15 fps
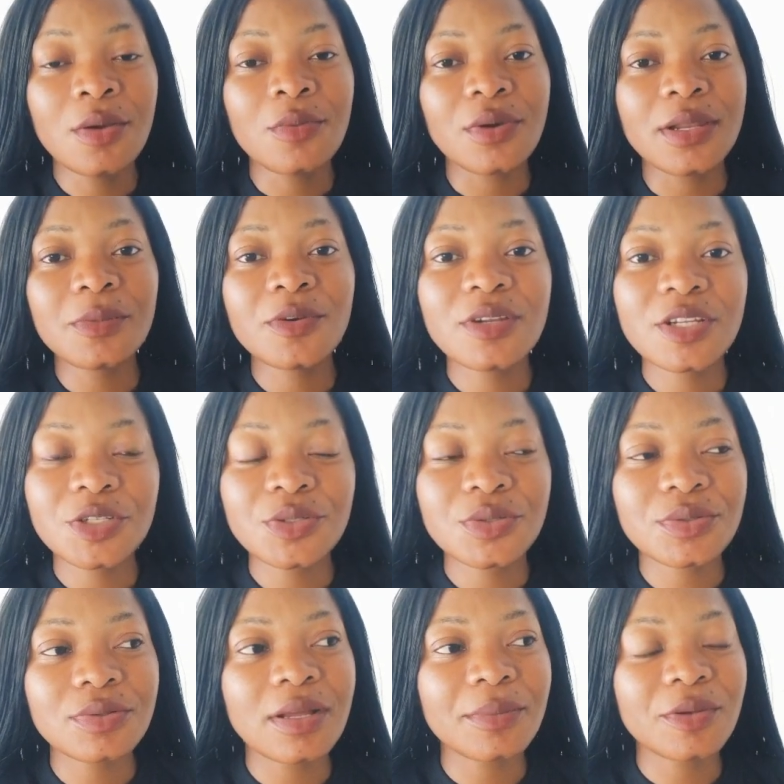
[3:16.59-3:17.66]
what I'm gonna
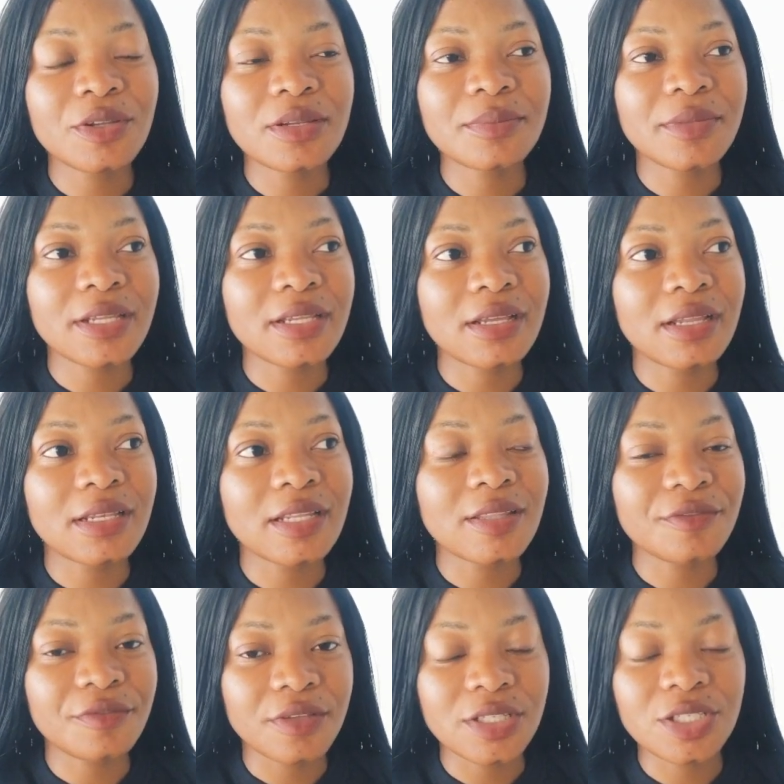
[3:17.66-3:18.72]
do I'm gonna make
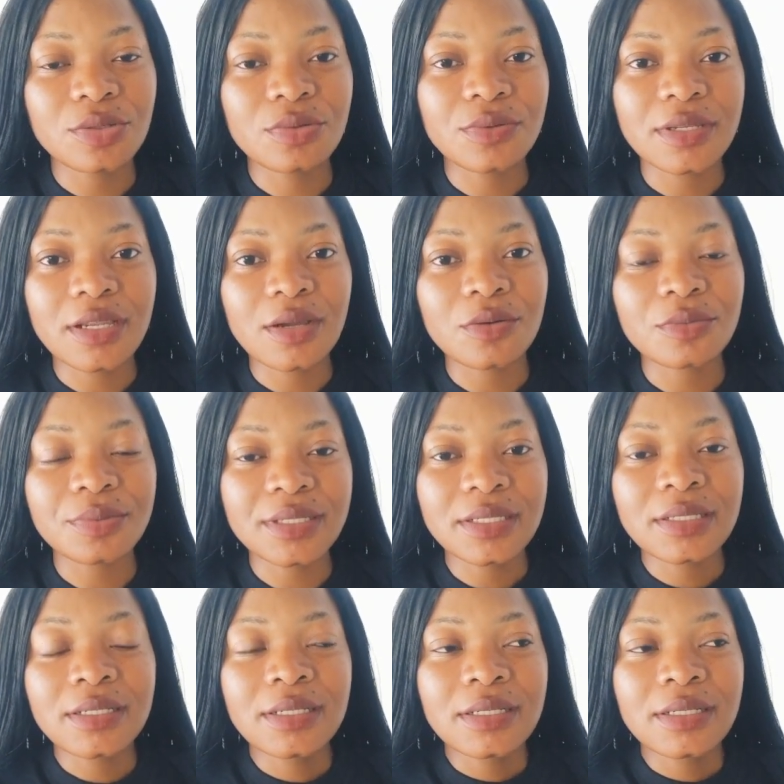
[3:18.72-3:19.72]
another video and I'll be